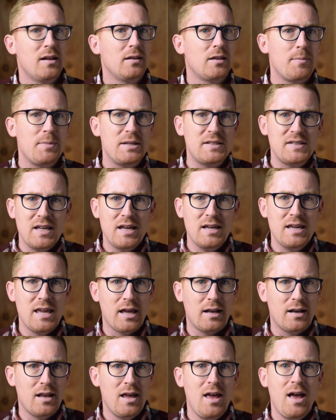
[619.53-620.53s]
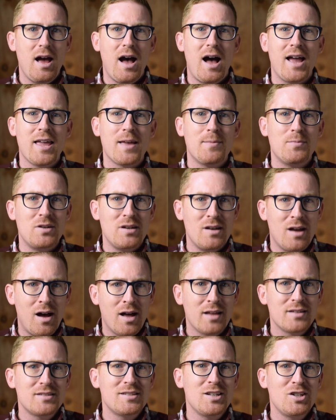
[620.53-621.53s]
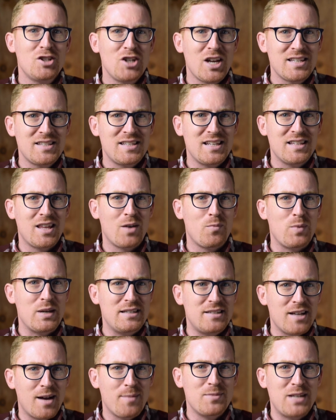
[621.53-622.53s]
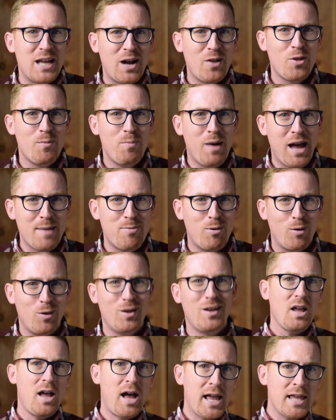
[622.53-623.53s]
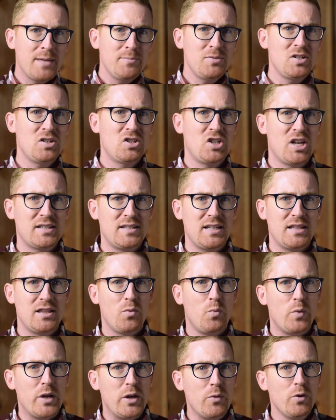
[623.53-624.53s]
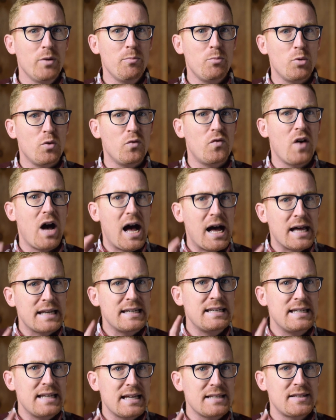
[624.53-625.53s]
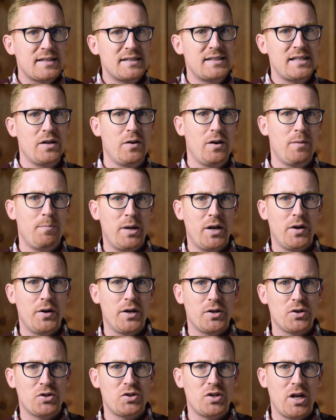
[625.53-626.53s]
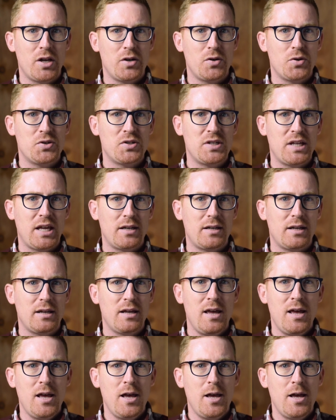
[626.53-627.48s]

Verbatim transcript: Let me say again I am not suggesting that we dumb down the Bible. I am suggesting that we remove unnecessary barriers to understanding.